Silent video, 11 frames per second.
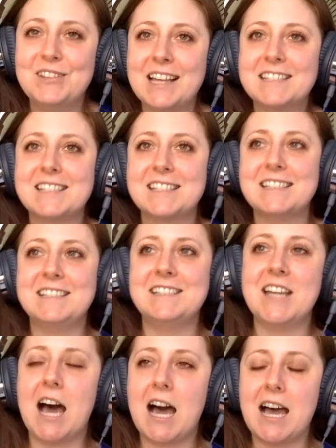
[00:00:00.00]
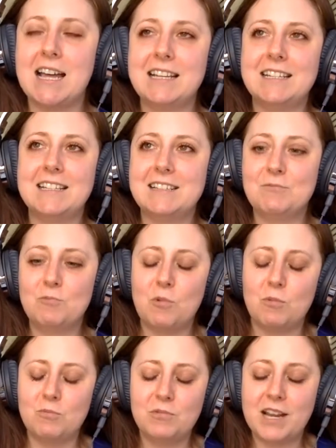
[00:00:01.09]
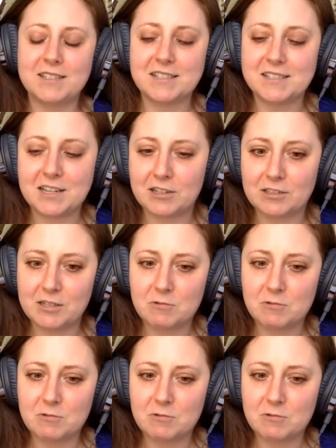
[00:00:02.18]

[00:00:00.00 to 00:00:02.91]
That's not necessarily